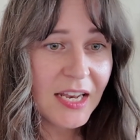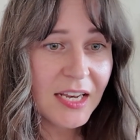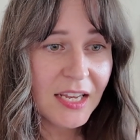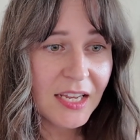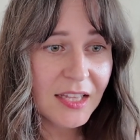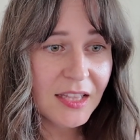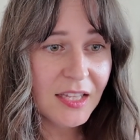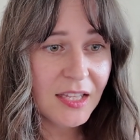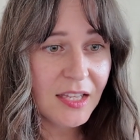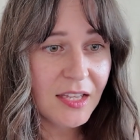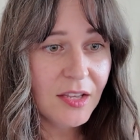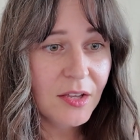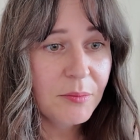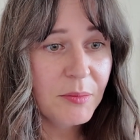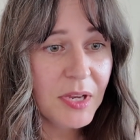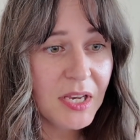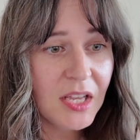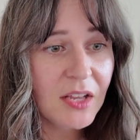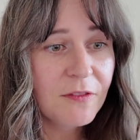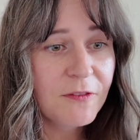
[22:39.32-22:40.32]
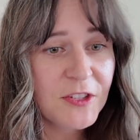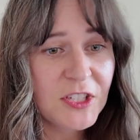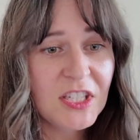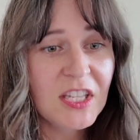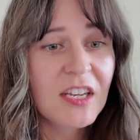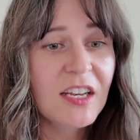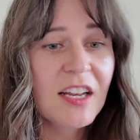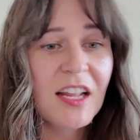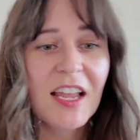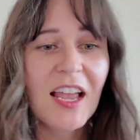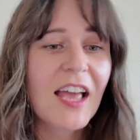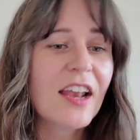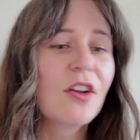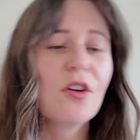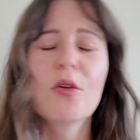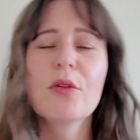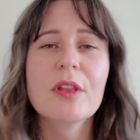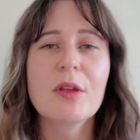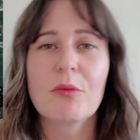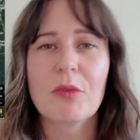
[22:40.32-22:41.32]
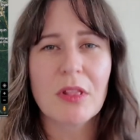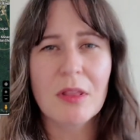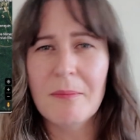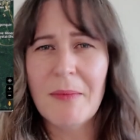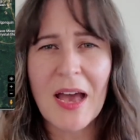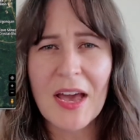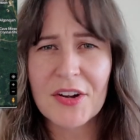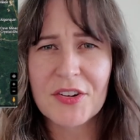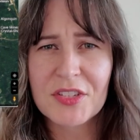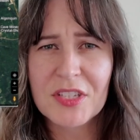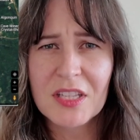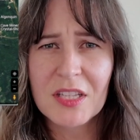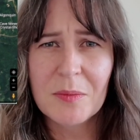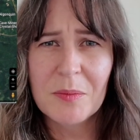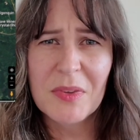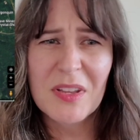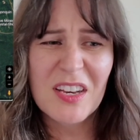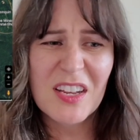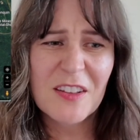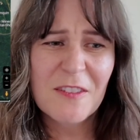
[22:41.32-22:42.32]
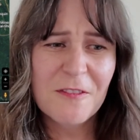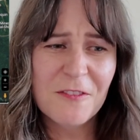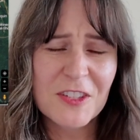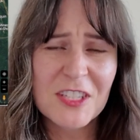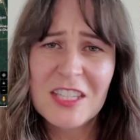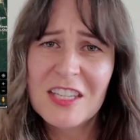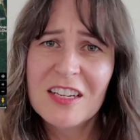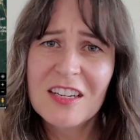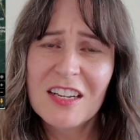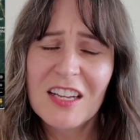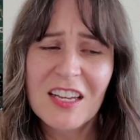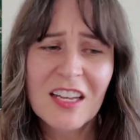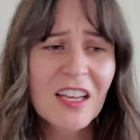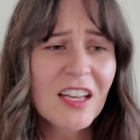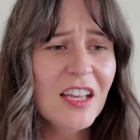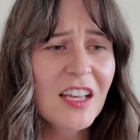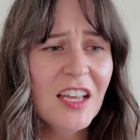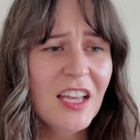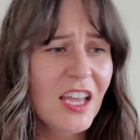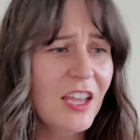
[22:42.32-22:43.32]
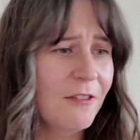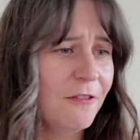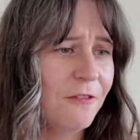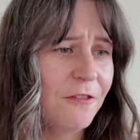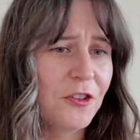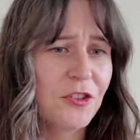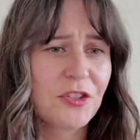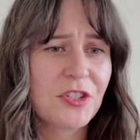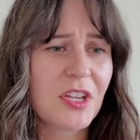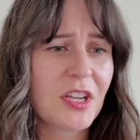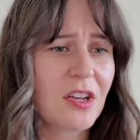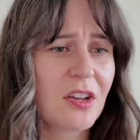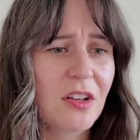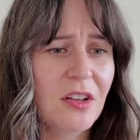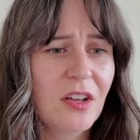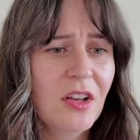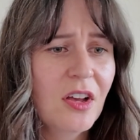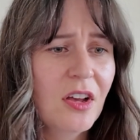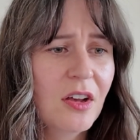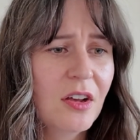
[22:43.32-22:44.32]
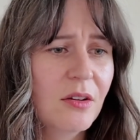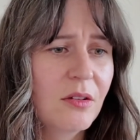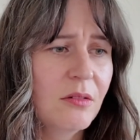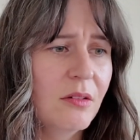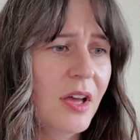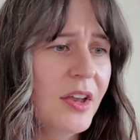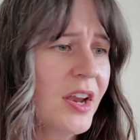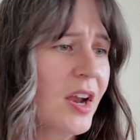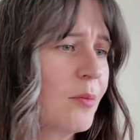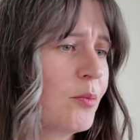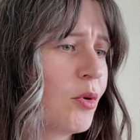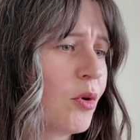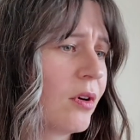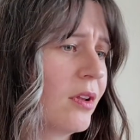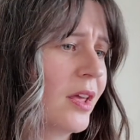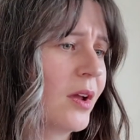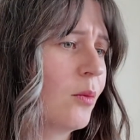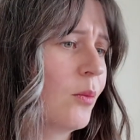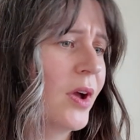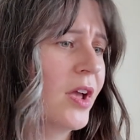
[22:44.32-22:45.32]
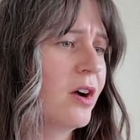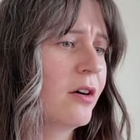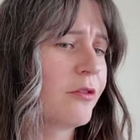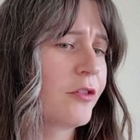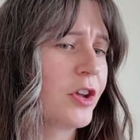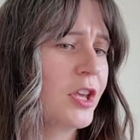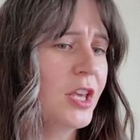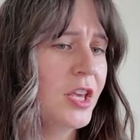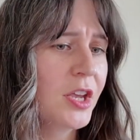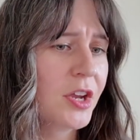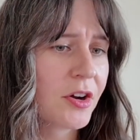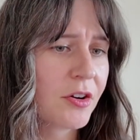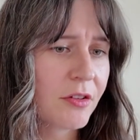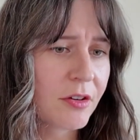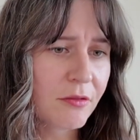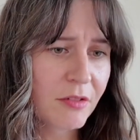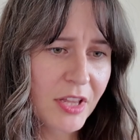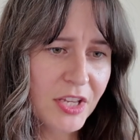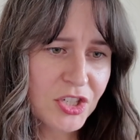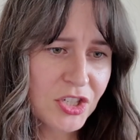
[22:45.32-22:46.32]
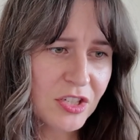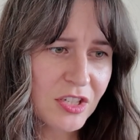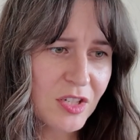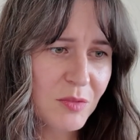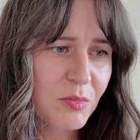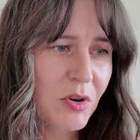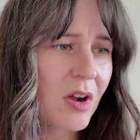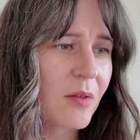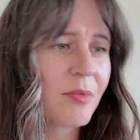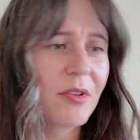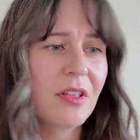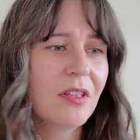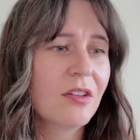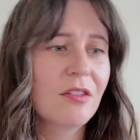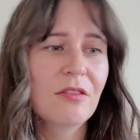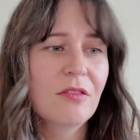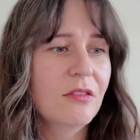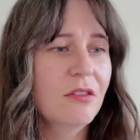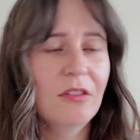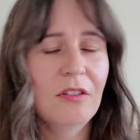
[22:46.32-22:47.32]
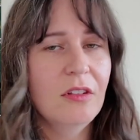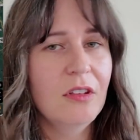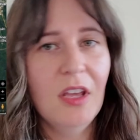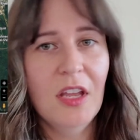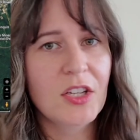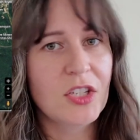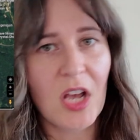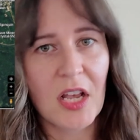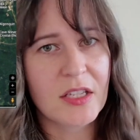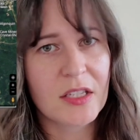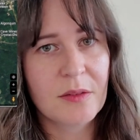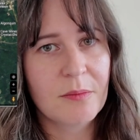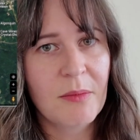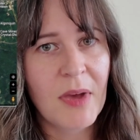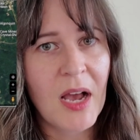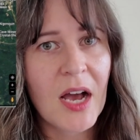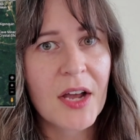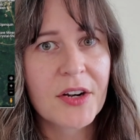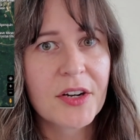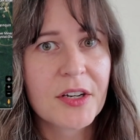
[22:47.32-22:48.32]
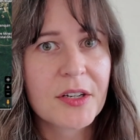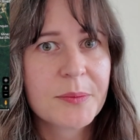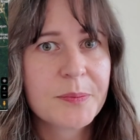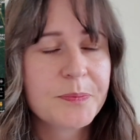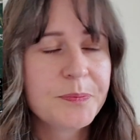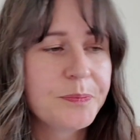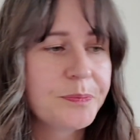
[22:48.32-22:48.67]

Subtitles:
any in the immediate vicinity, and it only really matters in the immediate vicinity. If there's like an airport like way over here in relation to this property, it doesn't matter.